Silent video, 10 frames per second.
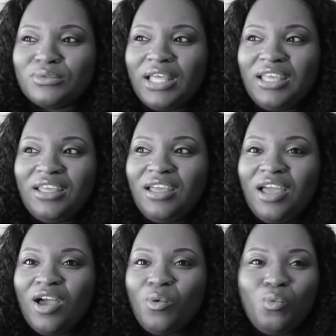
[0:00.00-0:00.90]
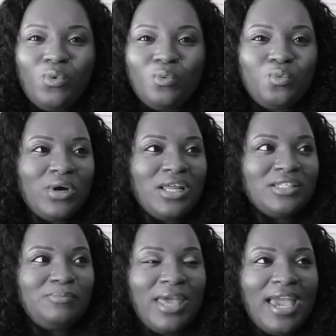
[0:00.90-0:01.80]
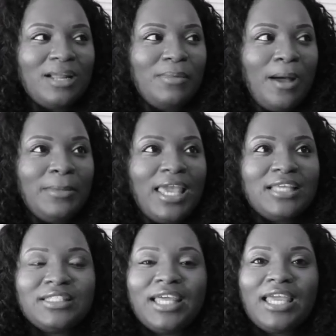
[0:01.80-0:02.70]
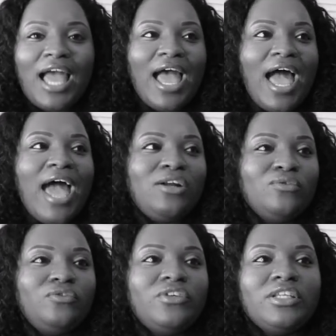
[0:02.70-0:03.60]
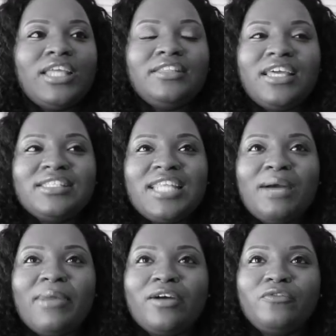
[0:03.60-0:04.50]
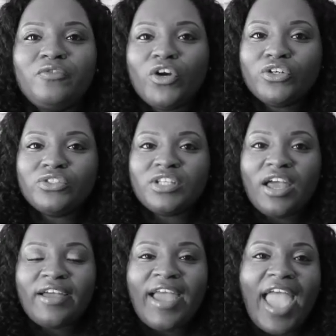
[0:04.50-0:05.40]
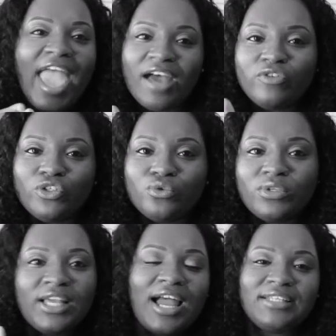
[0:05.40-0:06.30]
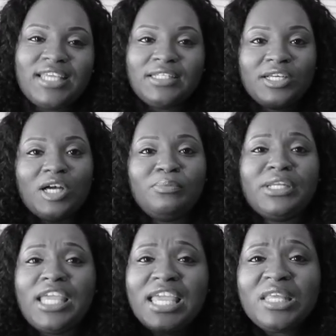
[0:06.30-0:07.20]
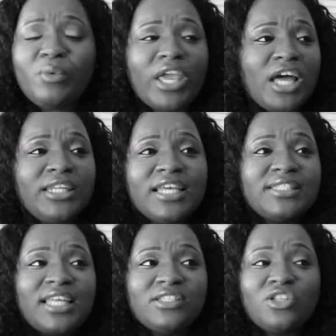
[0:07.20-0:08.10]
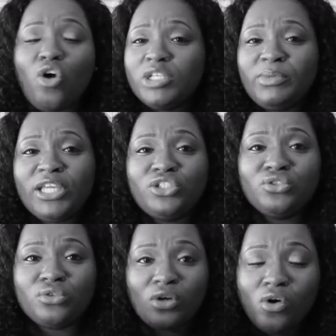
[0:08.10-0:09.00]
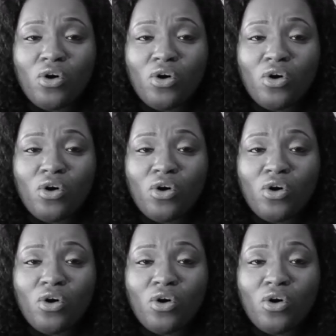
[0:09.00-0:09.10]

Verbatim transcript: Like, what is bad about me asking? Like, I, I don't feel it. Like, that's not my first avenue to contact a company anyway unless that's the only place you are